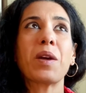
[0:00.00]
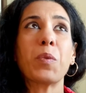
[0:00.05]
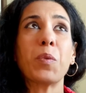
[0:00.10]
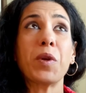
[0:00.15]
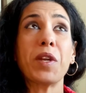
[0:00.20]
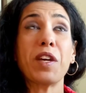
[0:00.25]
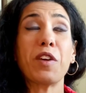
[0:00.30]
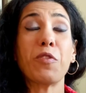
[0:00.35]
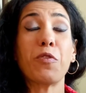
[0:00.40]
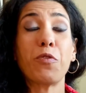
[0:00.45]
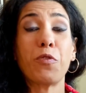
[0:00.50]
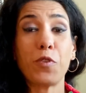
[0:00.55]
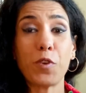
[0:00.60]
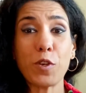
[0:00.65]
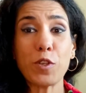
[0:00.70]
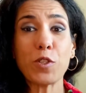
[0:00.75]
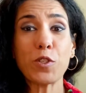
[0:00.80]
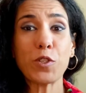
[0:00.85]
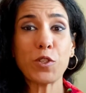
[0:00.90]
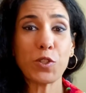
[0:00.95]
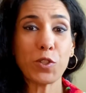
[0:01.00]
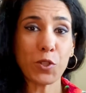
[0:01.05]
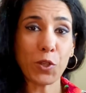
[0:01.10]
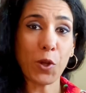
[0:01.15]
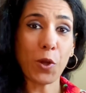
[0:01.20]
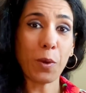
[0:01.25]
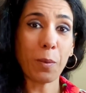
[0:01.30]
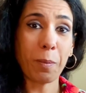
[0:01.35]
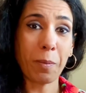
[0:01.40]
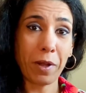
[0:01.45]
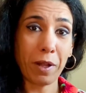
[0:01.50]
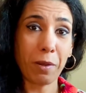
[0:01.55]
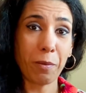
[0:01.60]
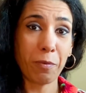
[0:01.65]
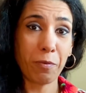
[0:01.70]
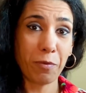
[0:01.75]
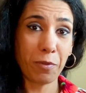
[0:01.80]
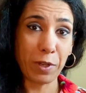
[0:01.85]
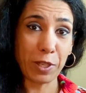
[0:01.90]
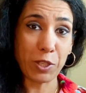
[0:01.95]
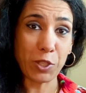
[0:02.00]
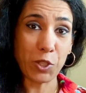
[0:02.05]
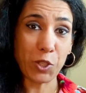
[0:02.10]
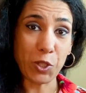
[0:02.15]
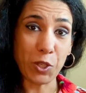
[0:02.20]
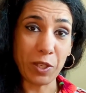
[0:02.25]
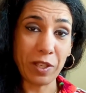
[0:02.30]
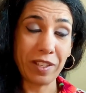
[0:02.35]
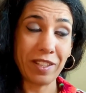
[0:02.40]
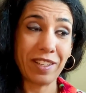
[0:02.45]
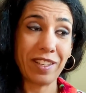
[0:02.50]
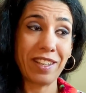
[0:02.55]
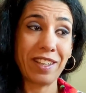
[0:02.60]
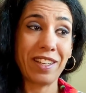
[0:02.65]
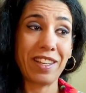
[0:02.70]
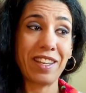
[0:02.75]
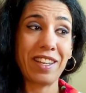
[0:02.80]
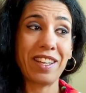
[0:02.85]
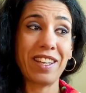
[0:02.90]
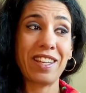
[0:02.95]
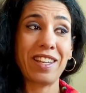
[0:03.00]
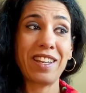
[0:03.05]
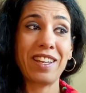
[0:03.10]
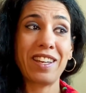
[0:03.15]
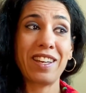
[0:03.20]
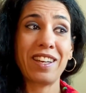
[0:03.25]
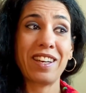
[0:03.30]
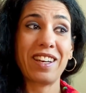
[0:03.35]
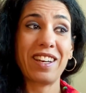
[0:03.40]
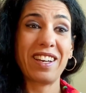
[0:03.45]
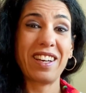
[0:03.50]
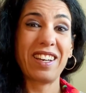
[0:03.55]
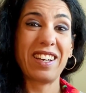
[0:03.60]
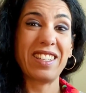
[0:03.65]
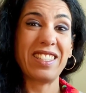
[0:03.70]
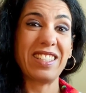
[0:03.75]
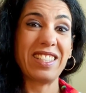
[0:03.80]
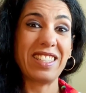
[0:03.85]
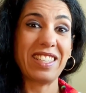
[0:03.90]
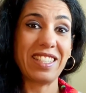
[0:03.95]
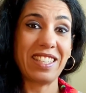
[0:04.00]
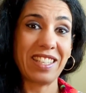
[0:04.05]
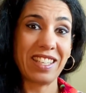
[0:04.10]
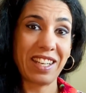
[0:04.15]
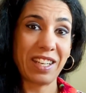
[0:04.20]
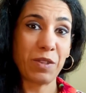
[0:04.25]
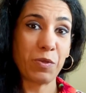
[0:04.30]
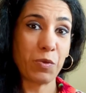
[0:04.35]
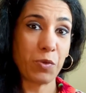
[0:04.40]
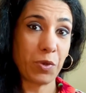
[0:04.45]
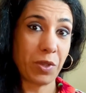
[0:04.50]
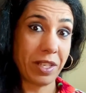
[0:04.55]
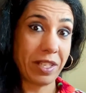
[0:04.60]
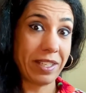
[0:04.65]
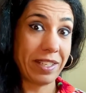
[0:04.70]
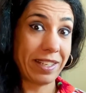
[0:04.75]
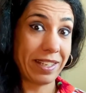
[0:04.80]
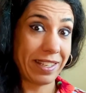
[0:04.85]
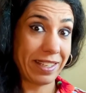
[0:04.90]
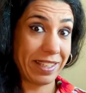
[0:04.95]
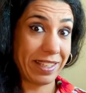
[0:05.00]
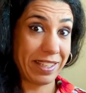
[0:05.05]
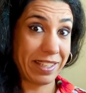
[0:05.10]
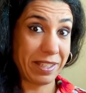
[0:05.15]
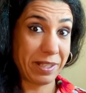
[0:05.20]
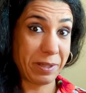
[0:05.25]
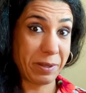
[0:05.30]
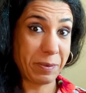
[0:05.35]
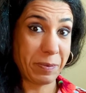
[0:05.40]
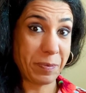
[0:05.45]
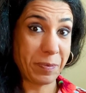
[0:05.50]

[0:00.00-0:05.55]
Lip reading: When I first saw Pulp Fiction, I did not really like it.